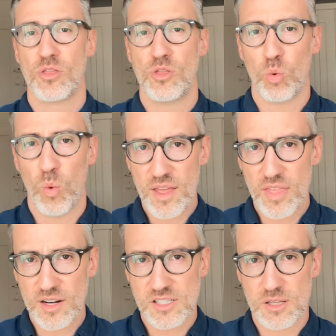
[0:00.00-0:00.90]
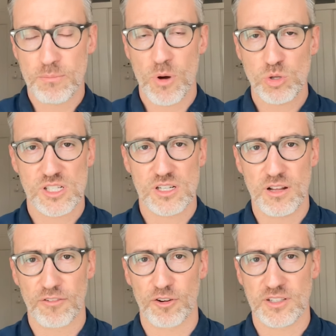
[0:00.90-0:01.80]
The way that it's the most
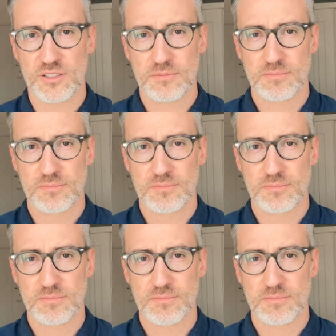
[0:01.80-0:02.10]
different